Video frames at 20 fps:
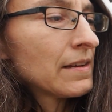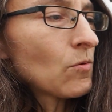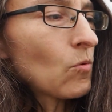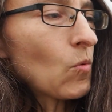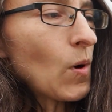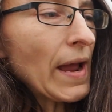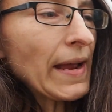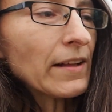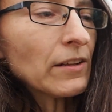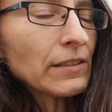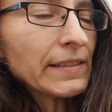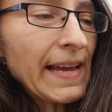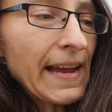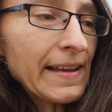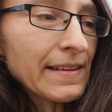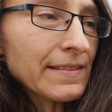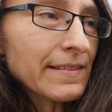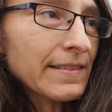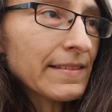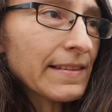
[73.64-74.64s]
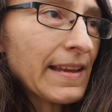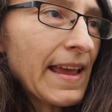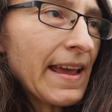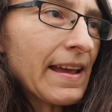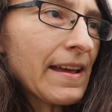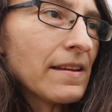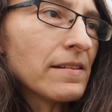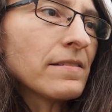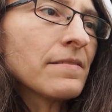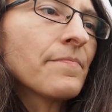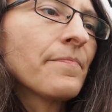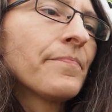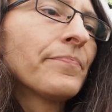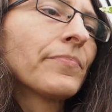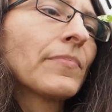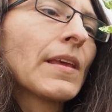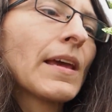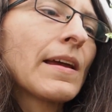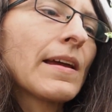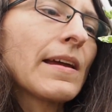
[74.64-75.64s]
Waggle Dance can.
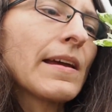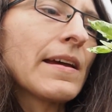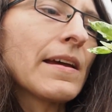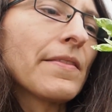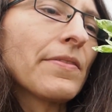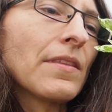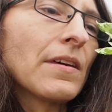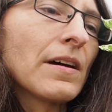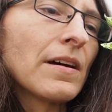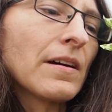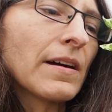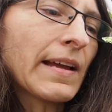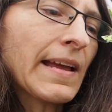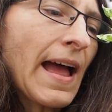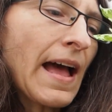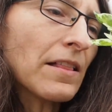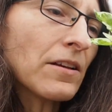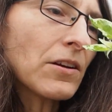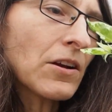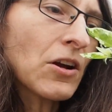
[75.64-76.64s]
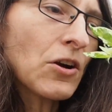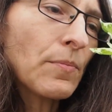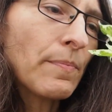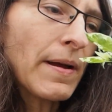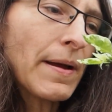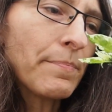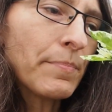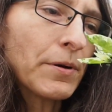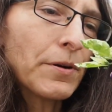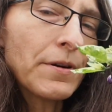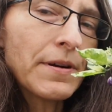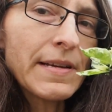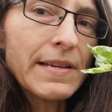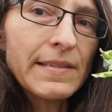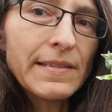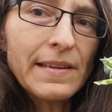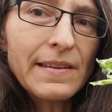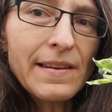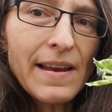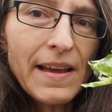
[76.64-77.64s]
And the Calico pepper
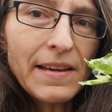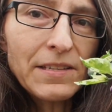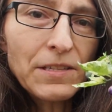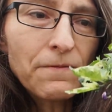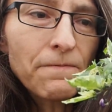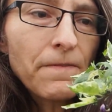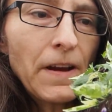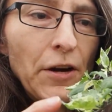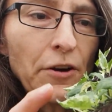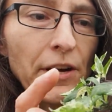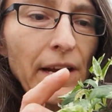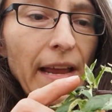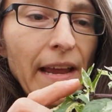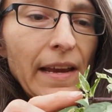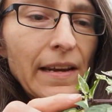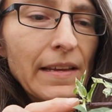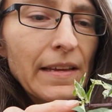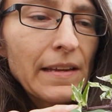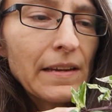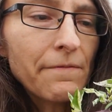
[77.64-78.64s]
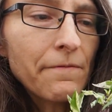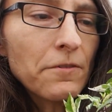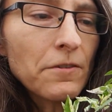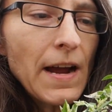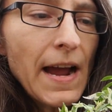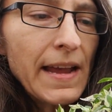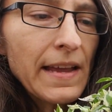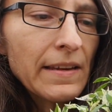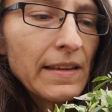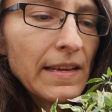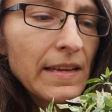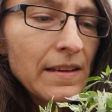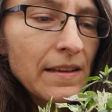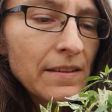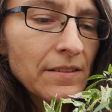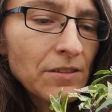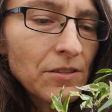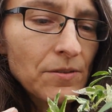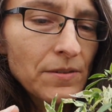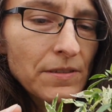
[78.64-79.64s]
is a nice variegated variety,
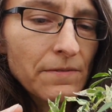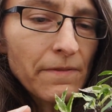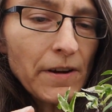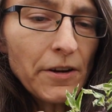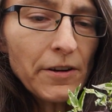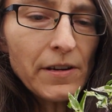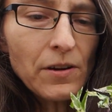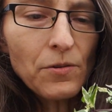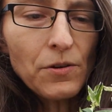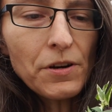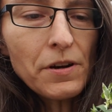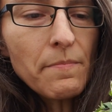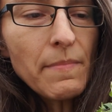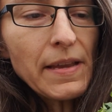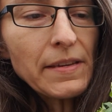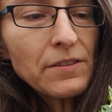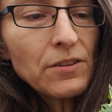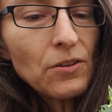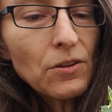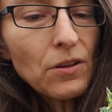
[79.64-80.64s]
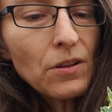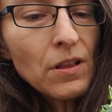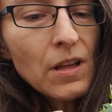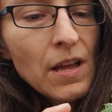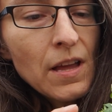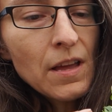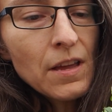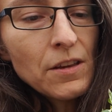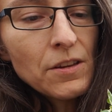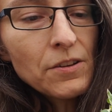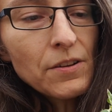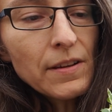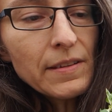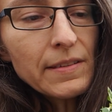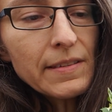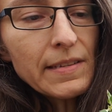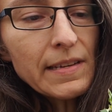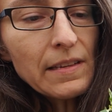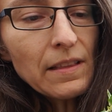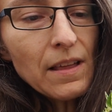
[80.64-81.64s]
so it's very ornamental. You
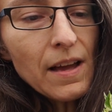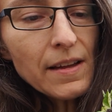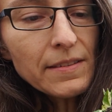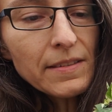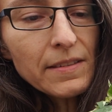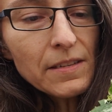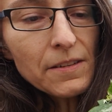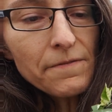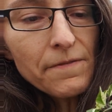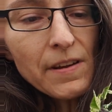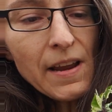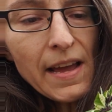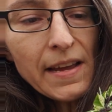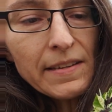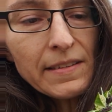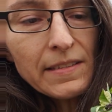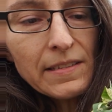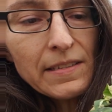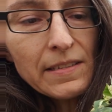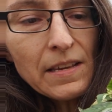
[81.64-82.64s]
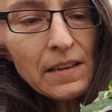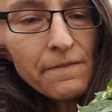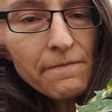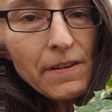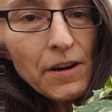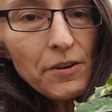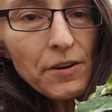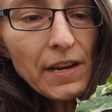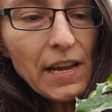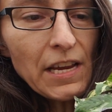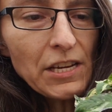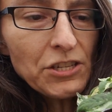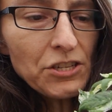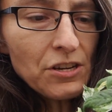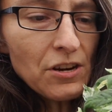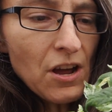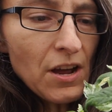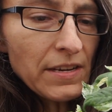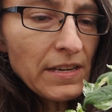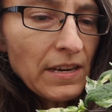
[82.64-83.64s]
can see lots of nice
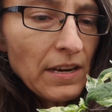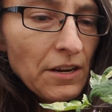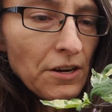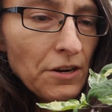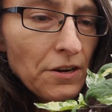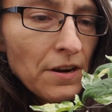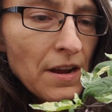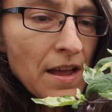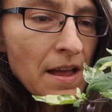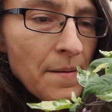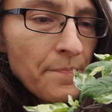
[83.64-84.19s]
variegation on here.